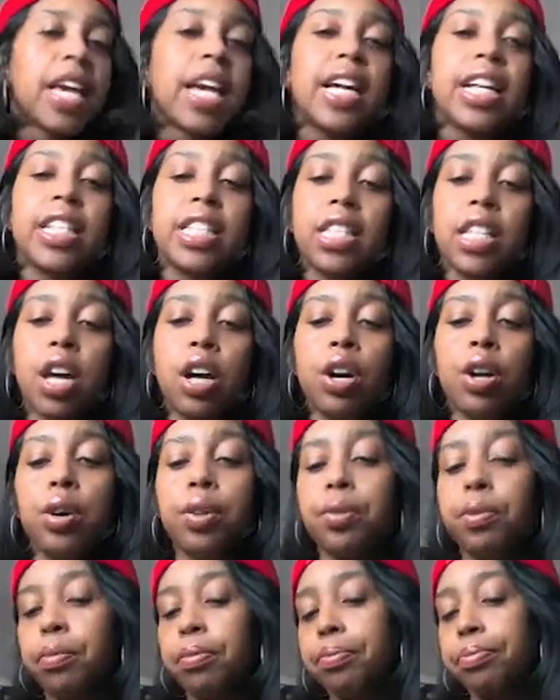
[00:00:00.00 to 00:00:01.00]

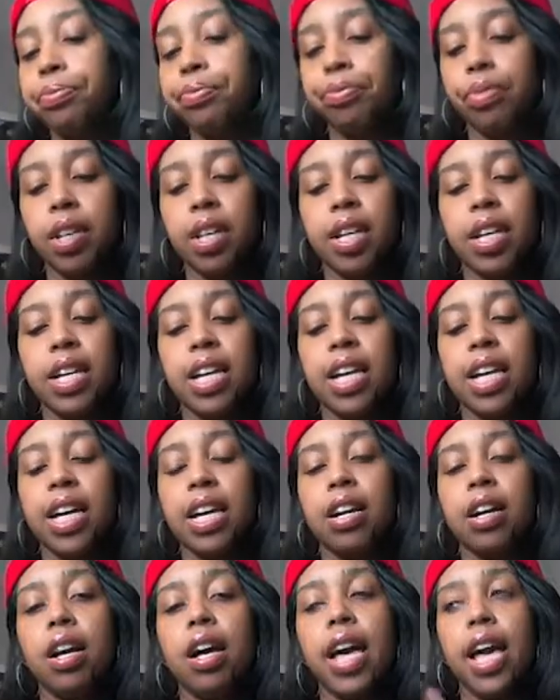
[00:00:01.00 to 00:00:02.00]
So,
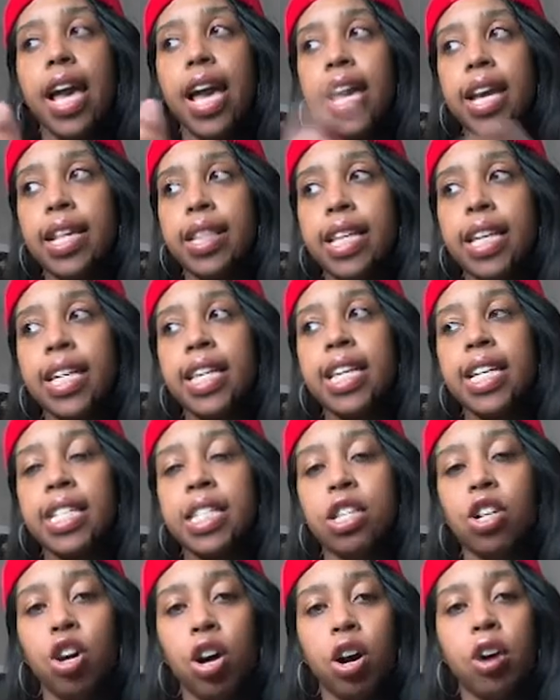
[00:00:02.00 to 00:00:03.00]
Haley gets a
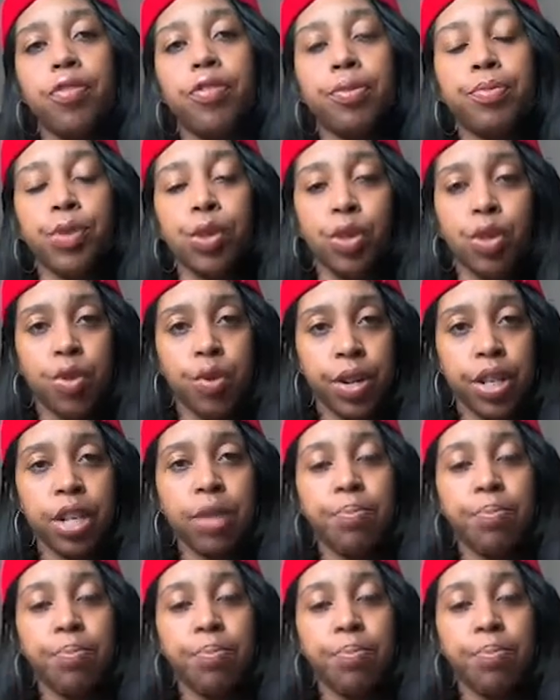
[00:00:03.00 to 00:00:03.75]
call from the lawyer.